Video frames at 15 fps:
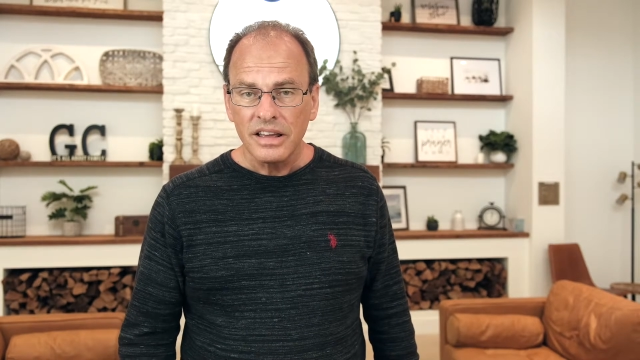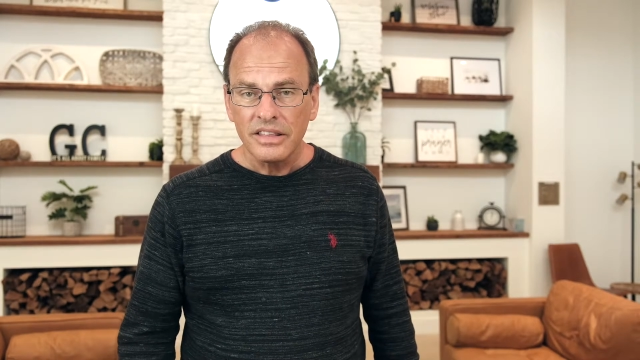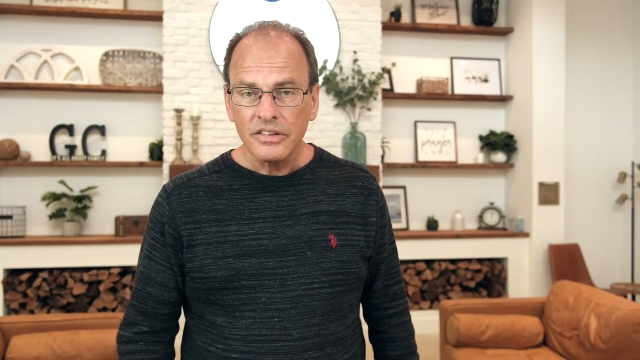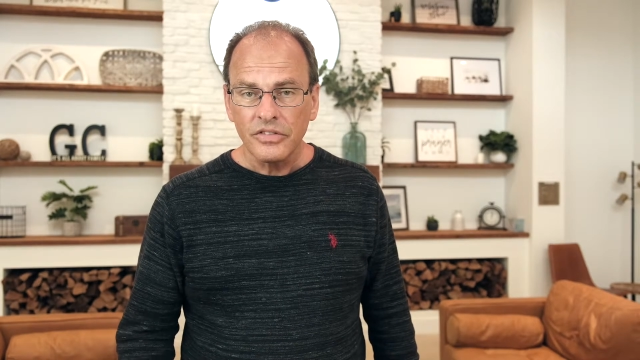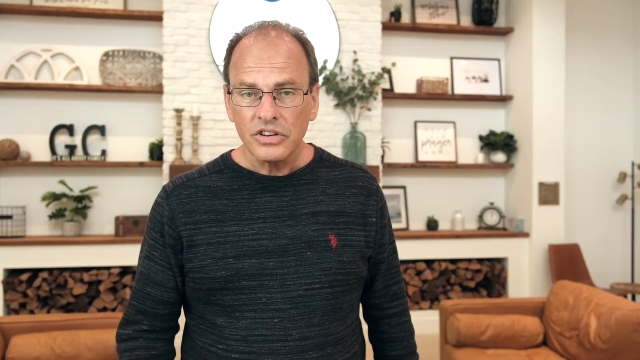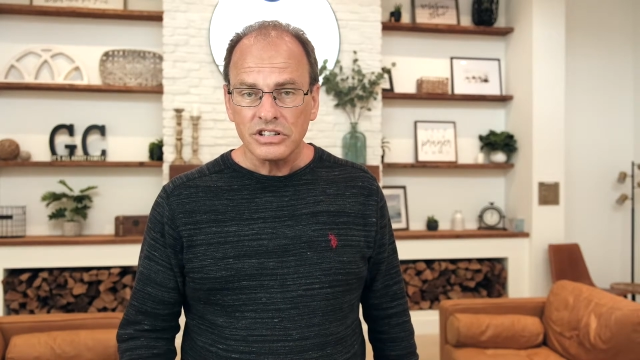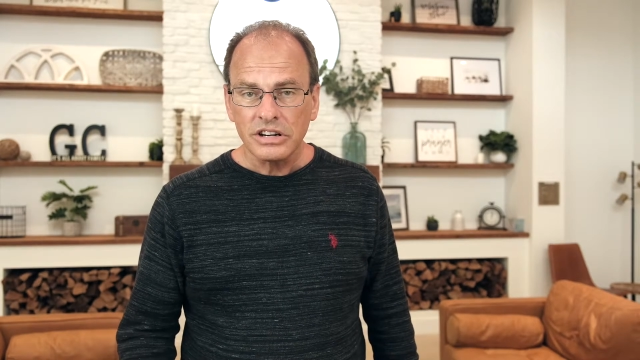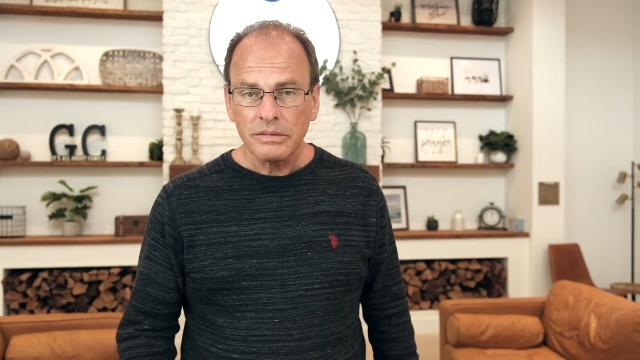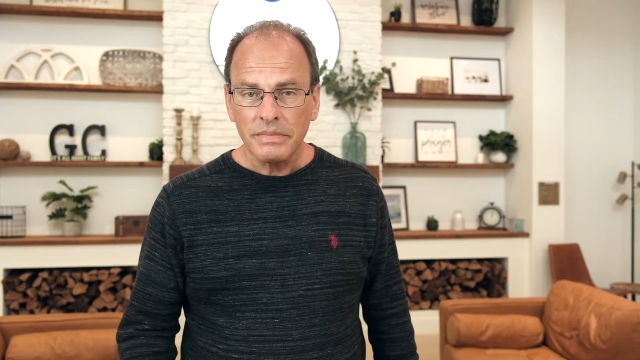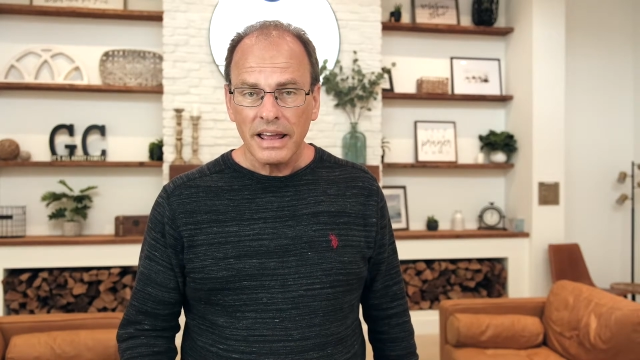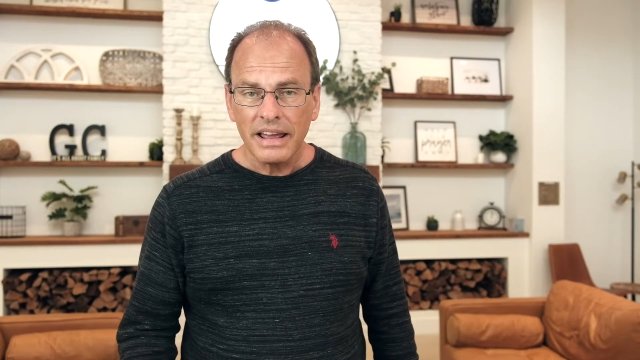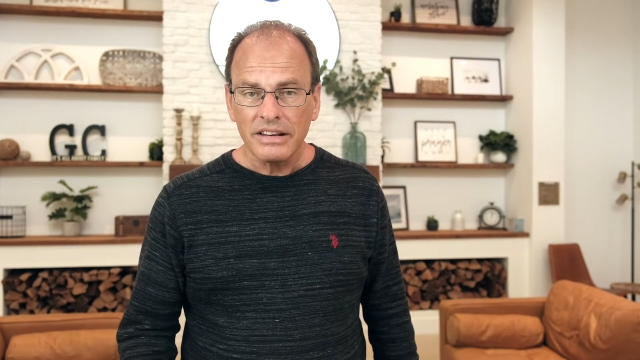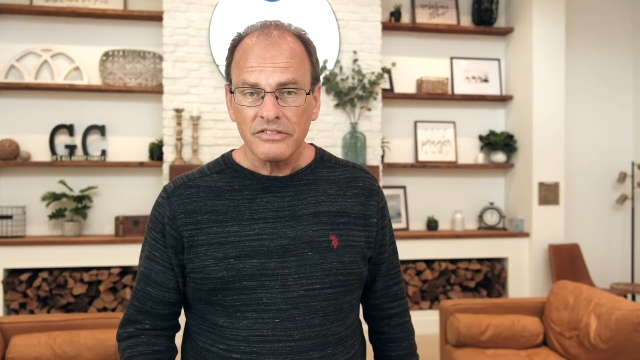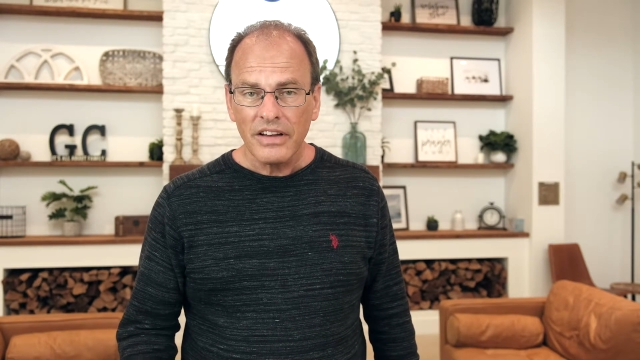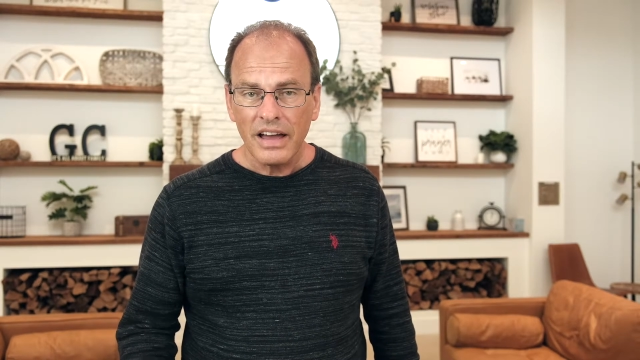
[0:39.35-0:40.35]
The first
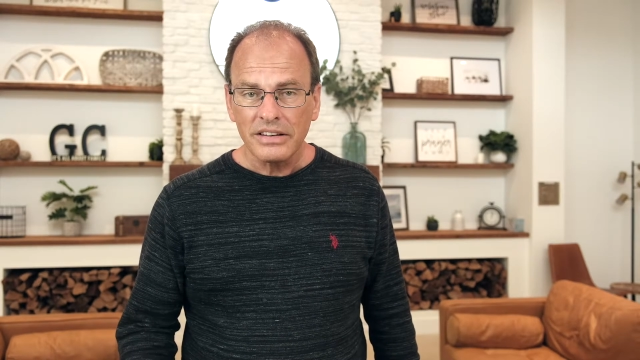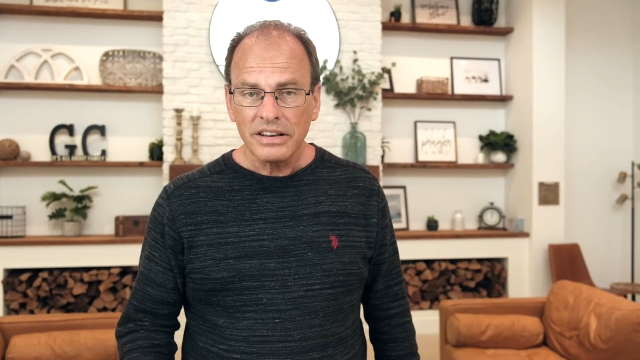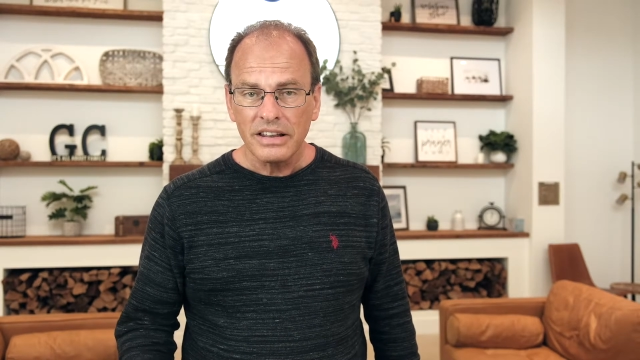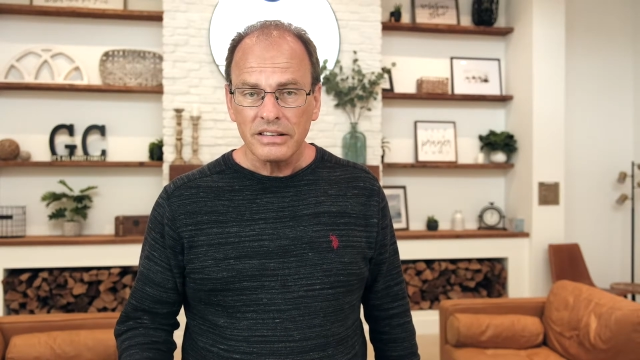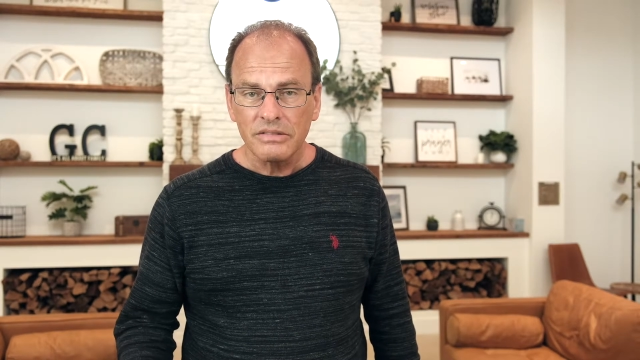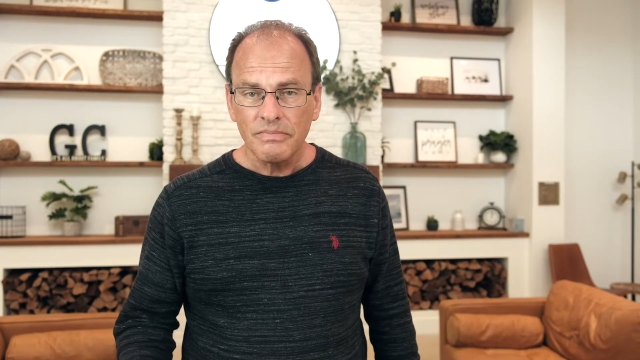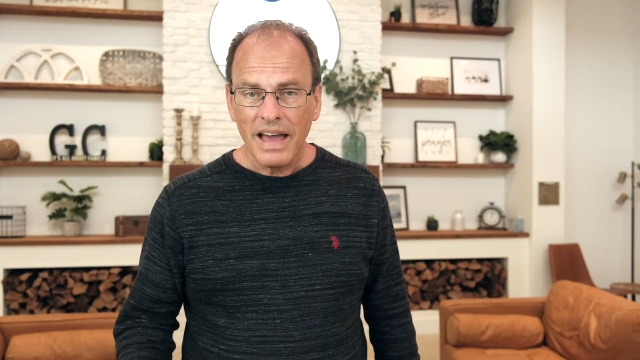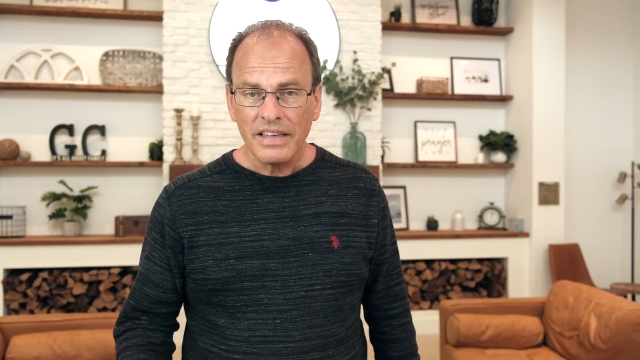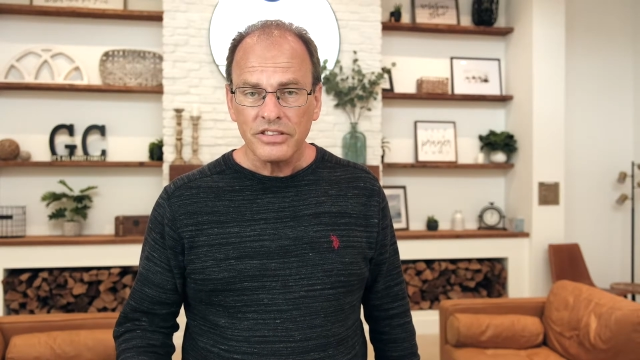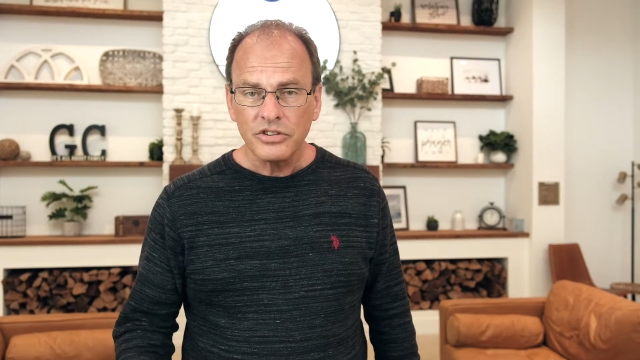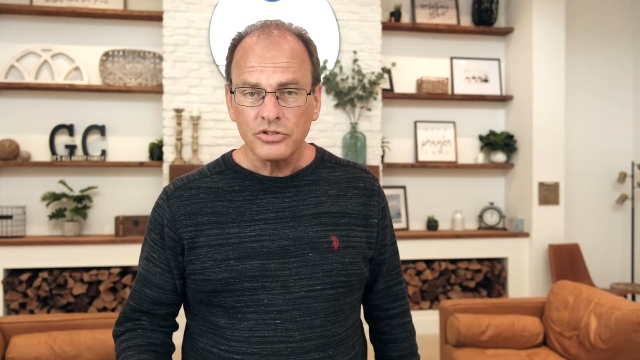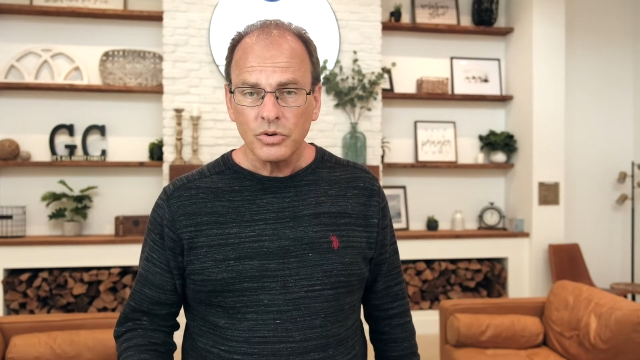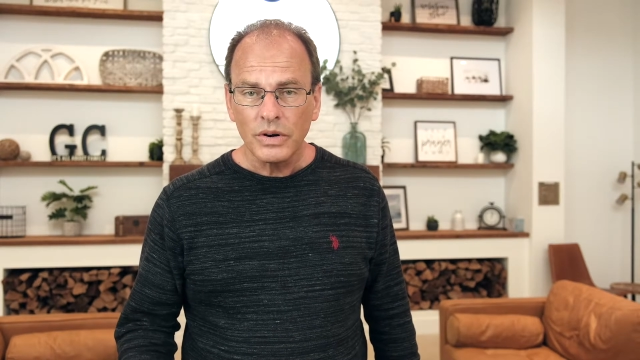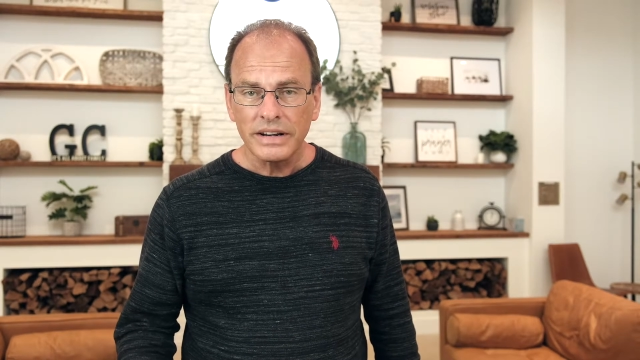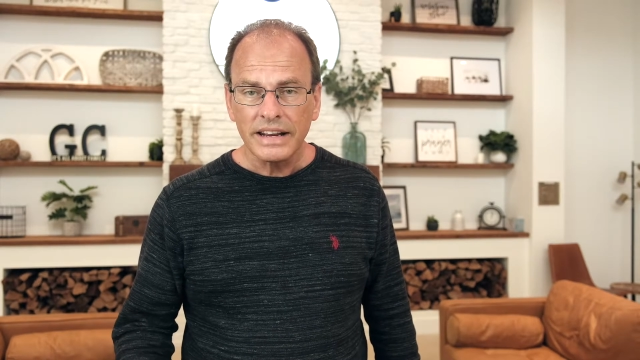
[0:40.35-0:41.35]
command found in Matthew
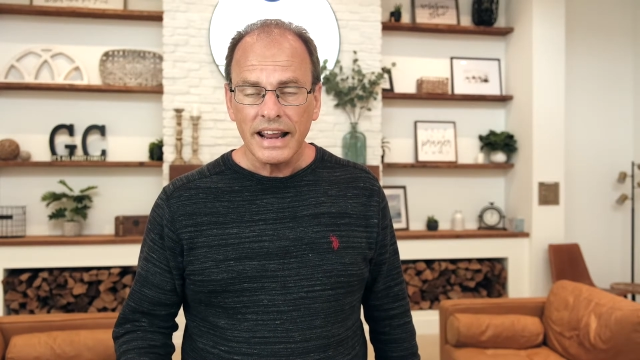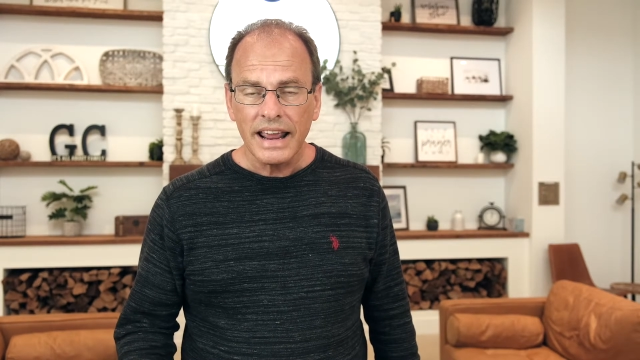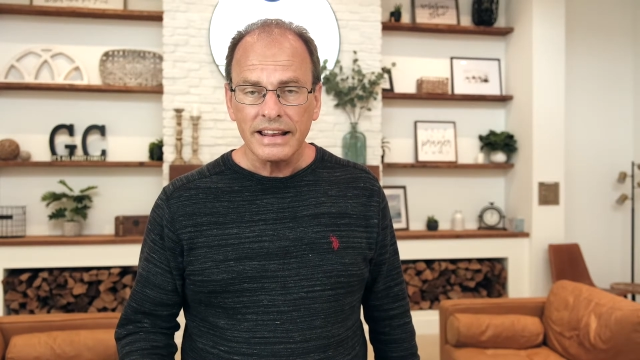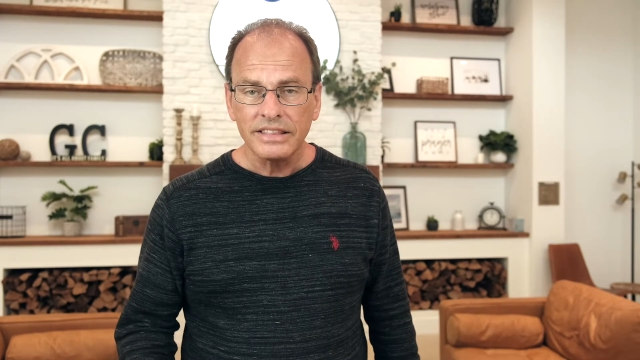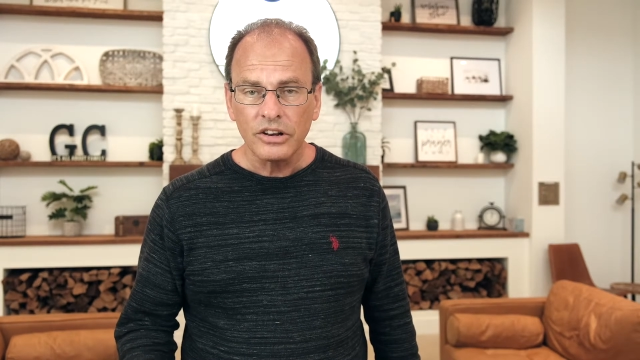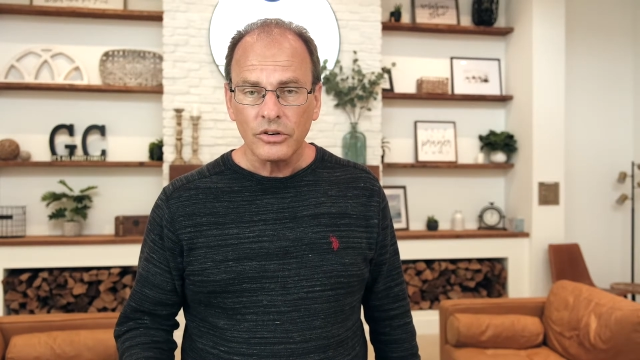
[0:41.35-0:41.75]
28,